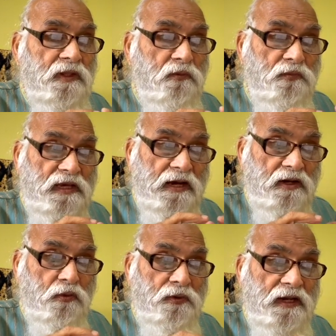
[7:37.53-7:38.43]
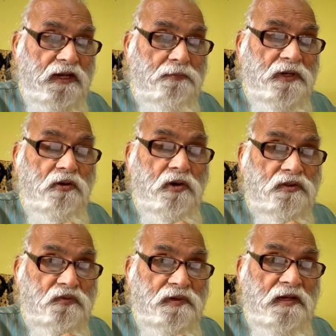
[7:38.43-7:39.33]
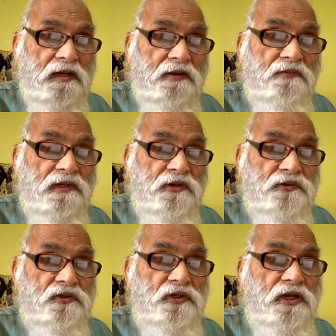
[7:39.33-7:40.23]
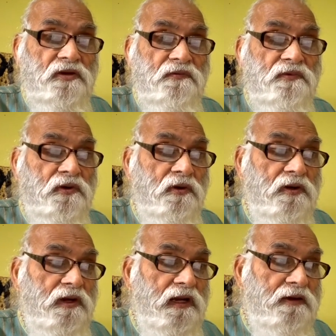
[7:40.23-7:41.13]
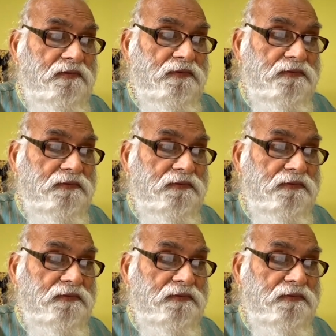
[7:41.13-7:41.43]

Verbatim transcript: We are aware because we live in a state of non love.